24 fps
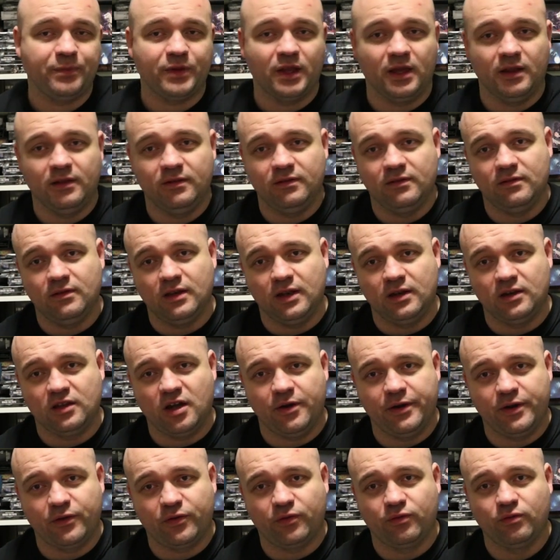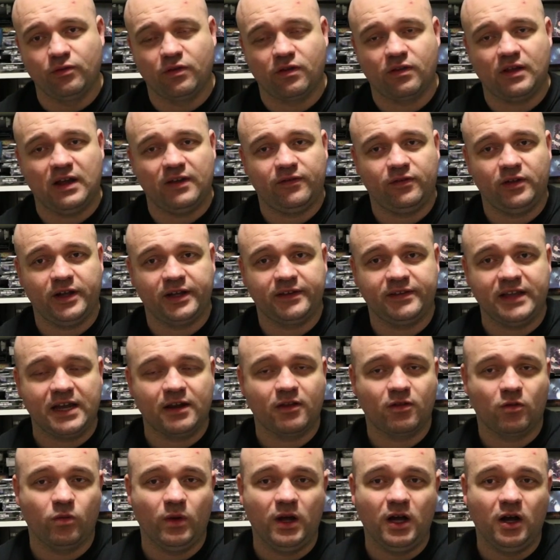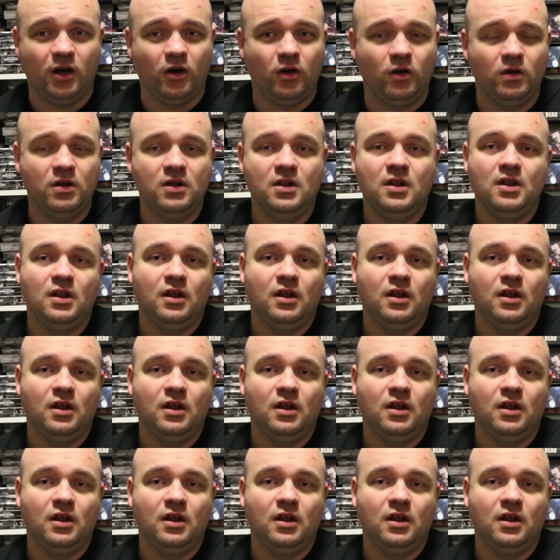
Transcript: and, and going through stuff like that as well.